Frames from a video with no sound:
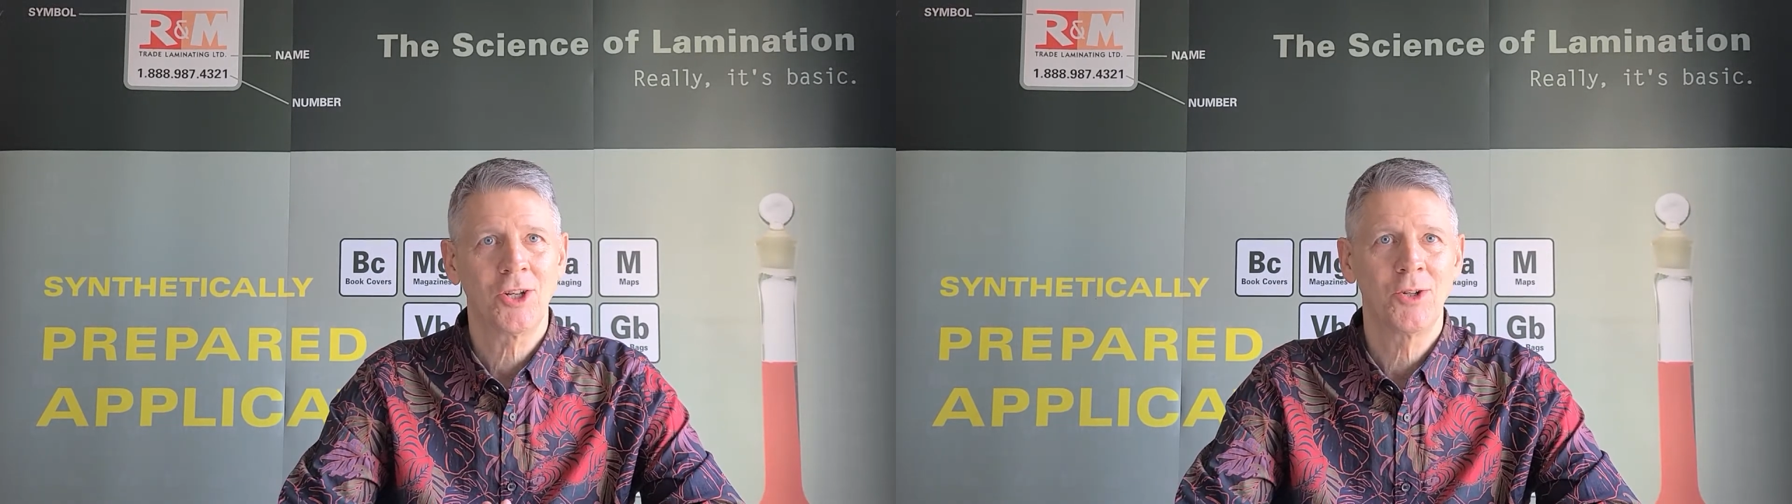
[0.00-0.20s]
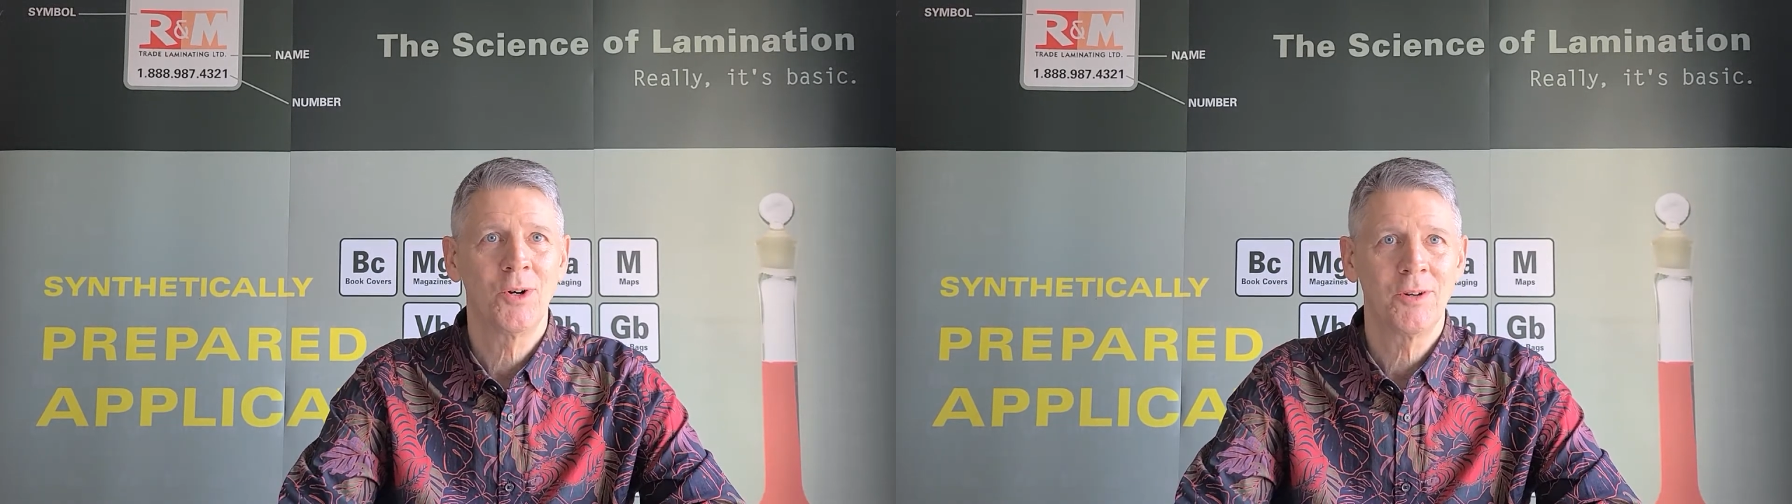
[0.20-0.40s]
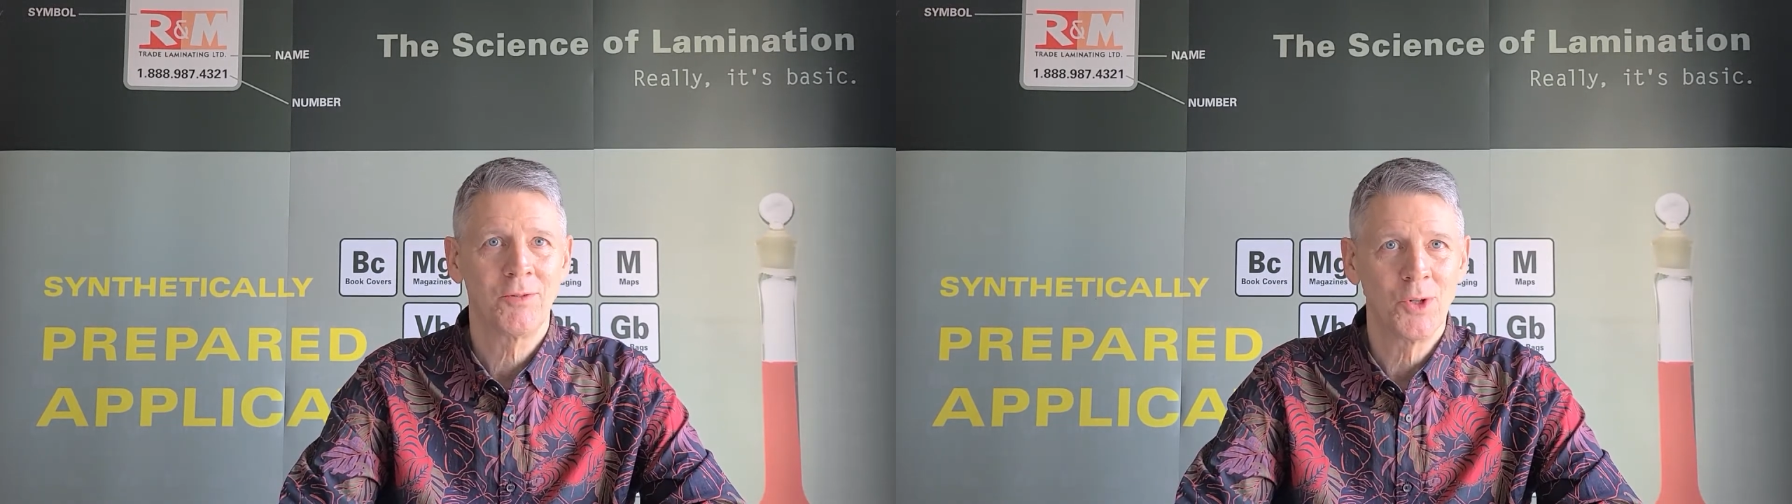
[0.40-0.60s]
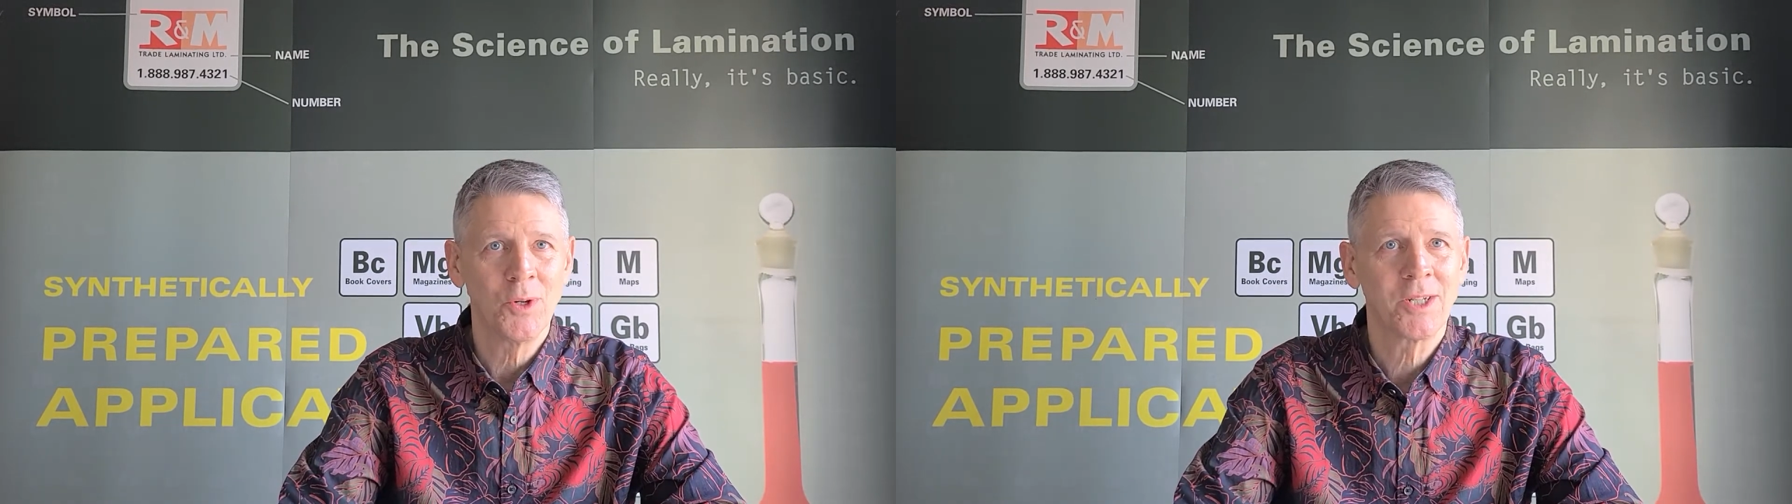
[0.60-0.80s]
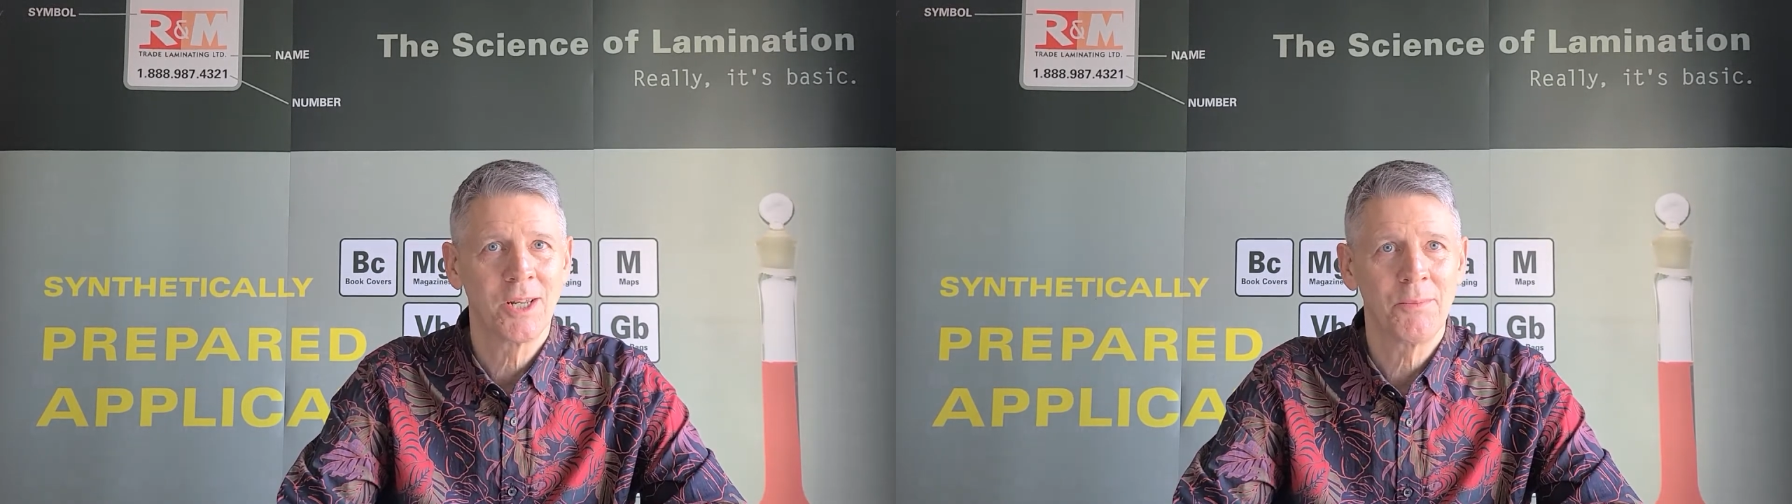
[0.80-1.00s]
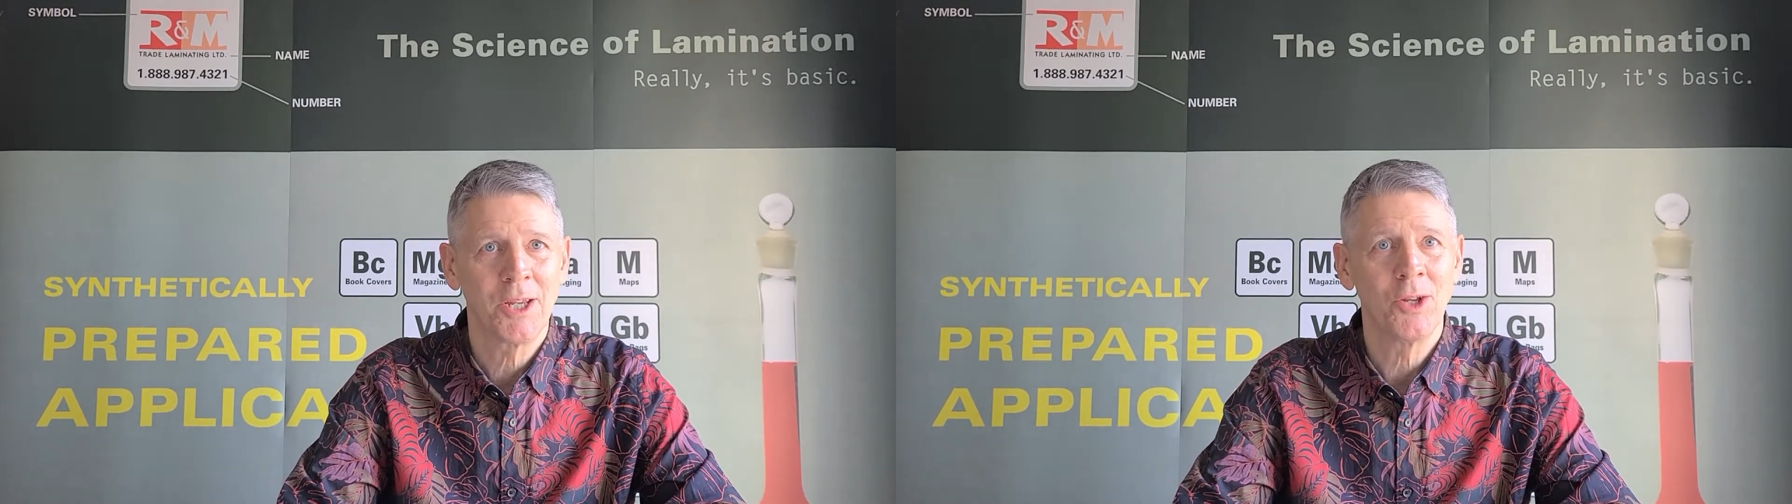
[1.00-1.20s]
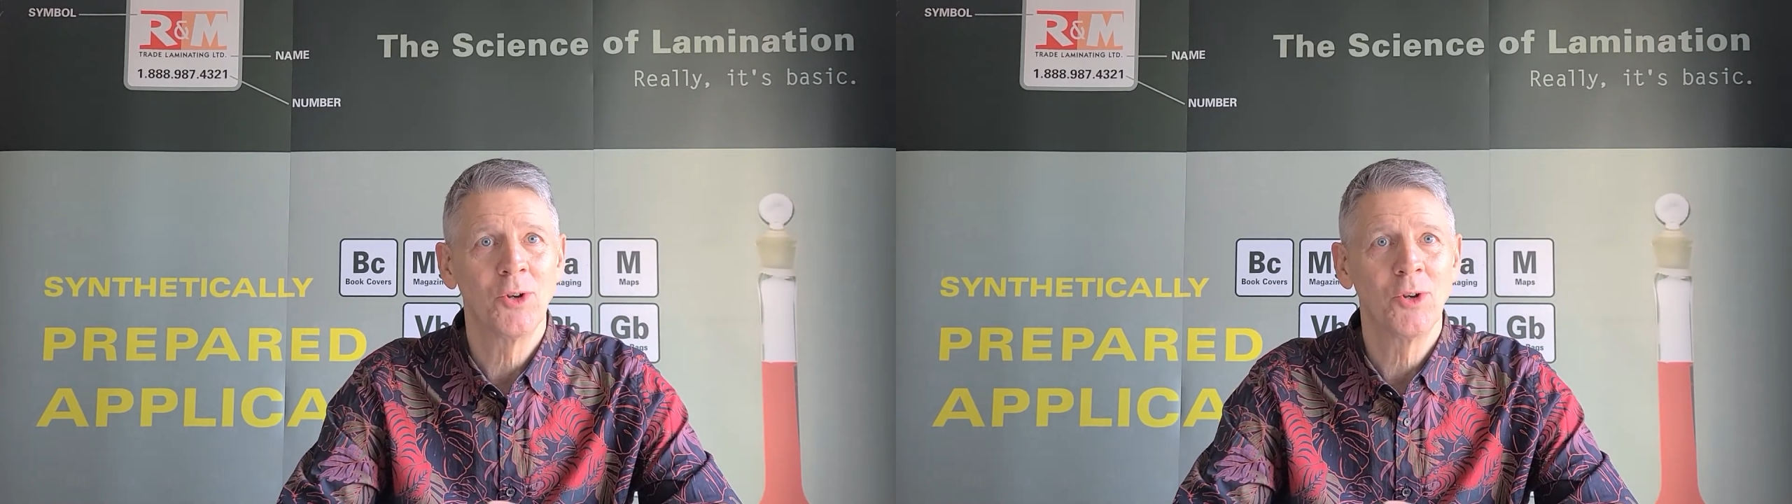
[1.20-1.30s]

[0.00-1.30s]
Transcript: you out of doing something you